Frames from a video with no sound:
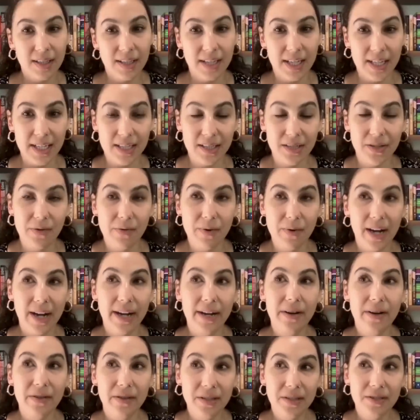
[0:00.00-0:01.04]
Yeah, so when I
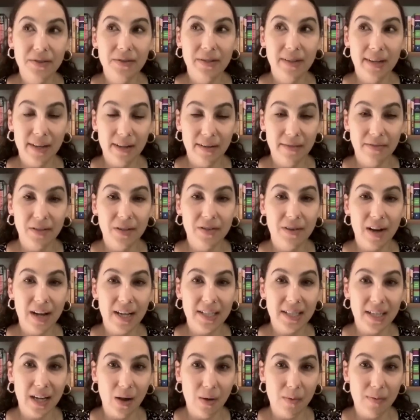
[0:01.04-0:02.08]
go into an interview, I
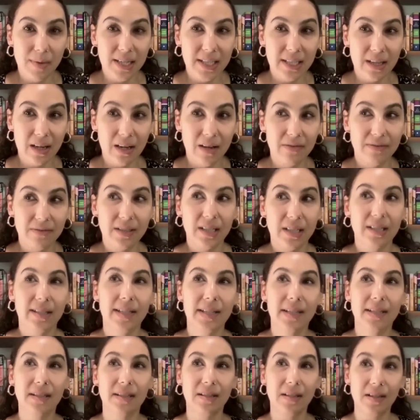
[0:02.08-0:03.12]
tell myself this
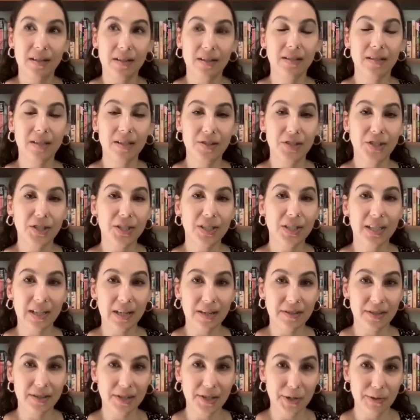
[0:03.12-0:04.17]
is literally just
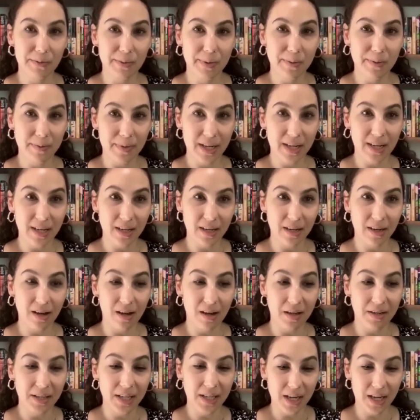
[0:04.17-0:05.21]
another human being
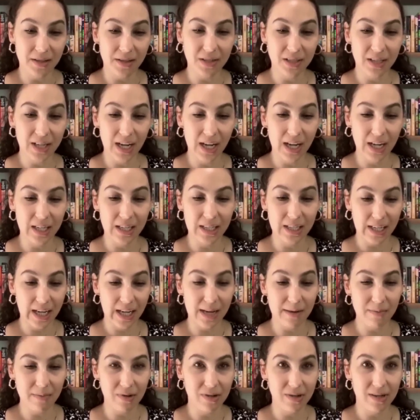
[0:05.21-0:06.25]
on the other side of the
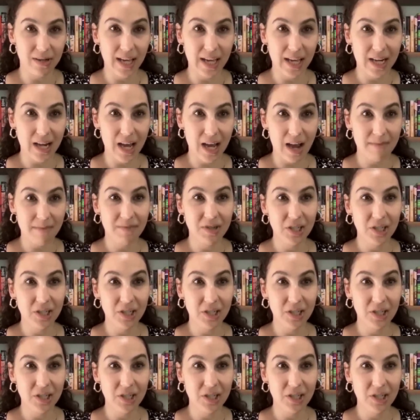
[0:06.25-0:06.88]
table, and I'm